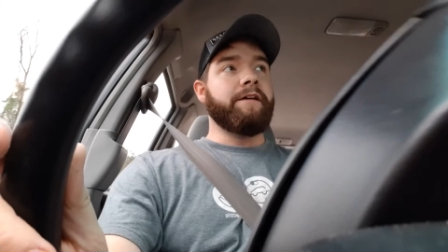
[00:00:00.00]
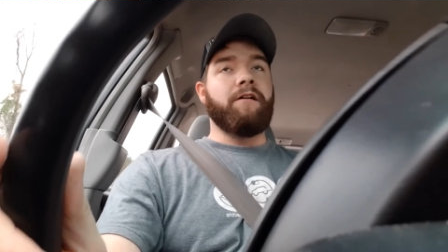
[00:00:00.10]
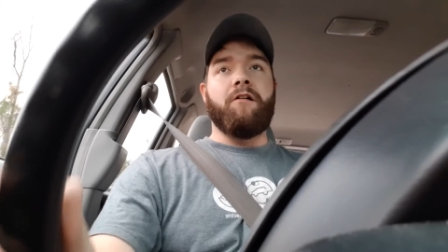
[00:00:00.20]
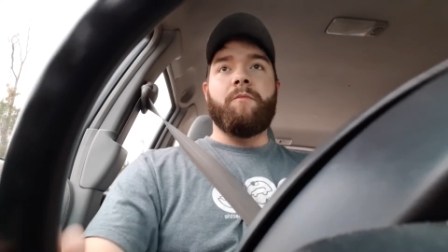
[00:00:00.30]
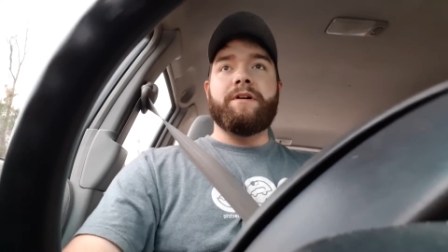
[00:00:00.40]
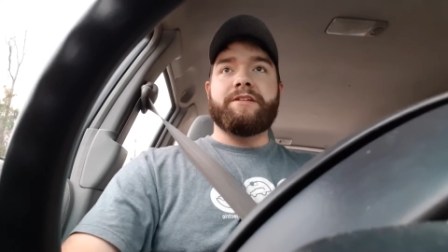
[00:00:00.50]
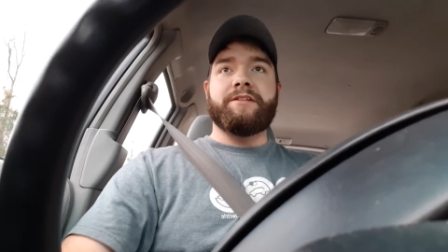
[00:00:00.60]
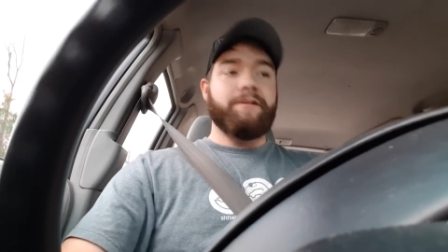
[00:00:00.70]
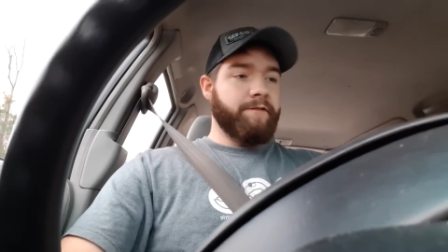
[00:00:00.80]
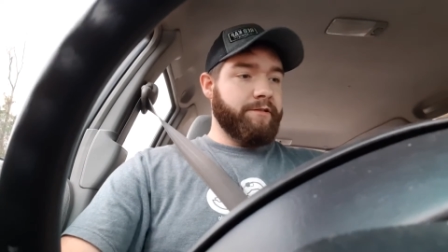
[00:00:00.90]
all my
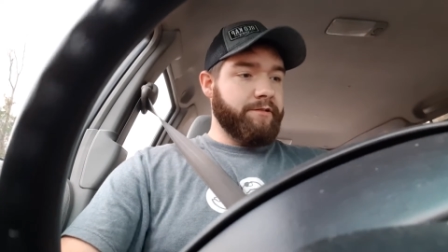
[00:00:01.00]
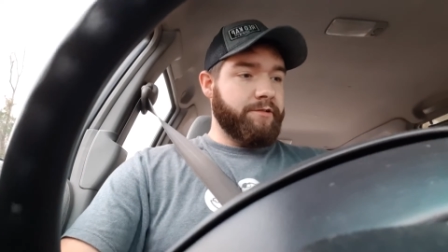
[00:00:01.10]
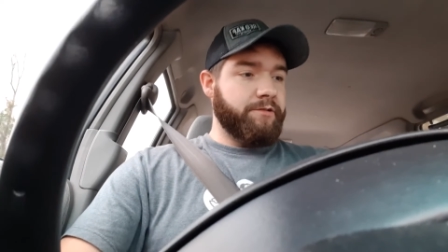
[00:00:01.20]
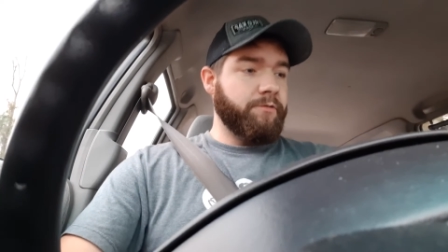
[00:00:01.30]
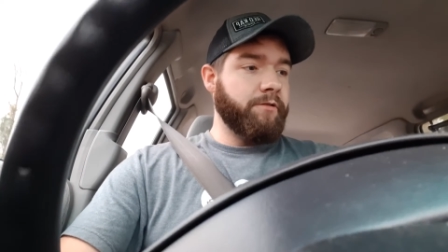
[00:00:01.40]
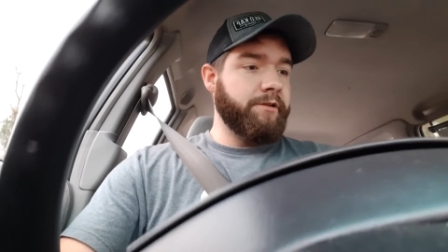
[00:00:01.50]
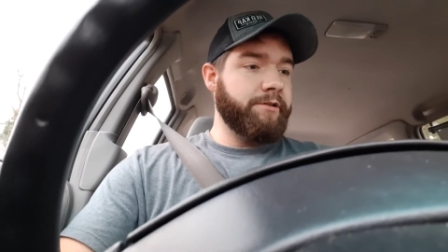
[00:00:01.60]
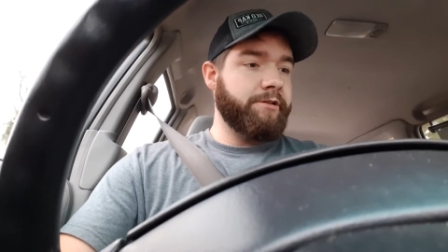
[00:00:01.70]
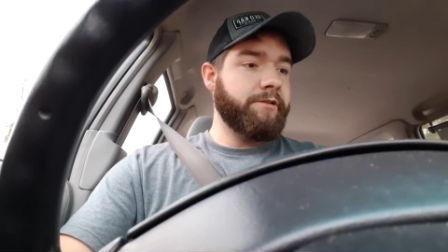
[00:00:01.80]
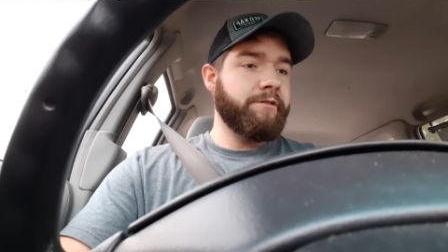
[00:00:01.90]
stuff is in
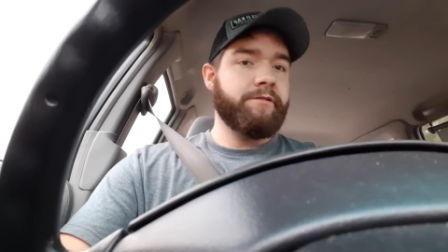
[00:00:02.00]
storage.